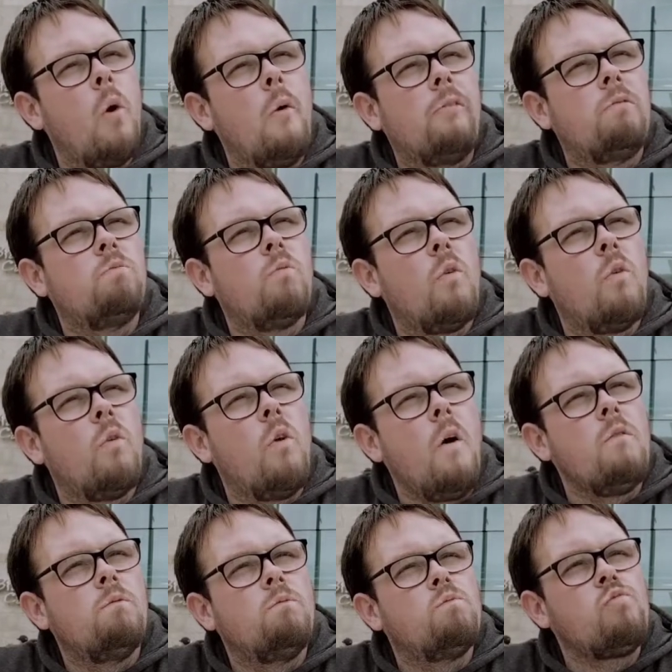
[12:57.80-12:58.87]
It's probably like
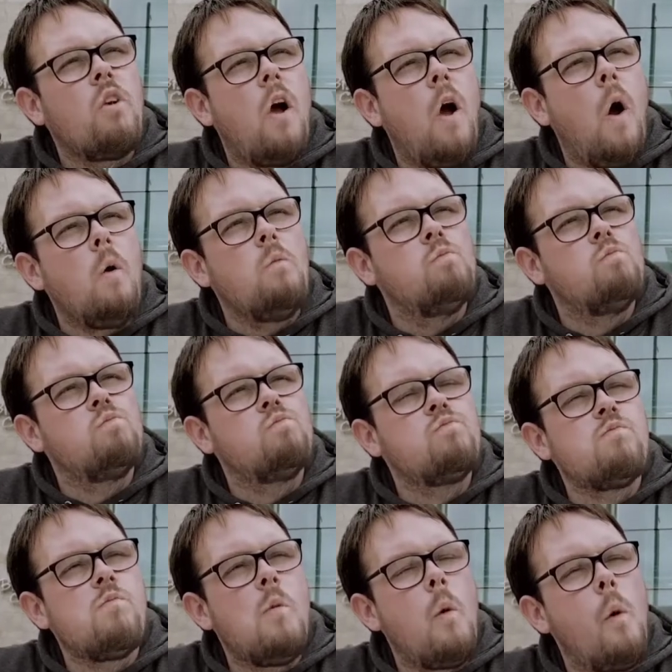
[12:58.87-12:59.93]

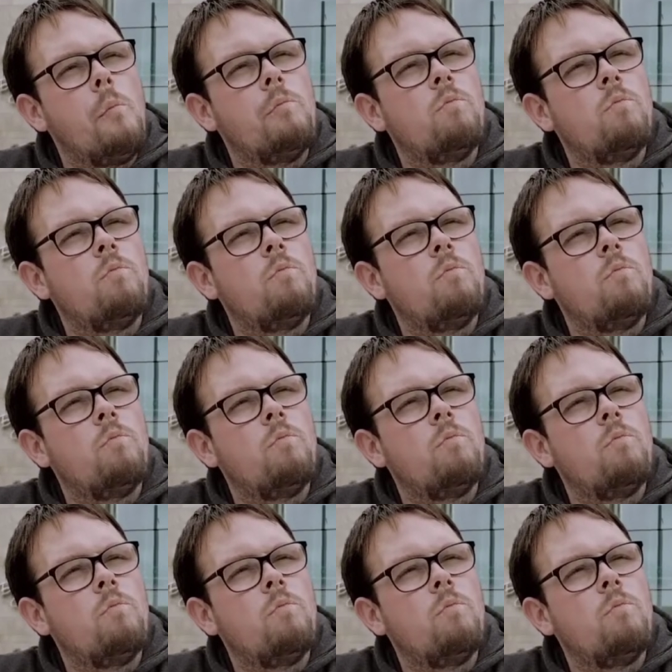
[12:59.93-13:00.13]
ganache.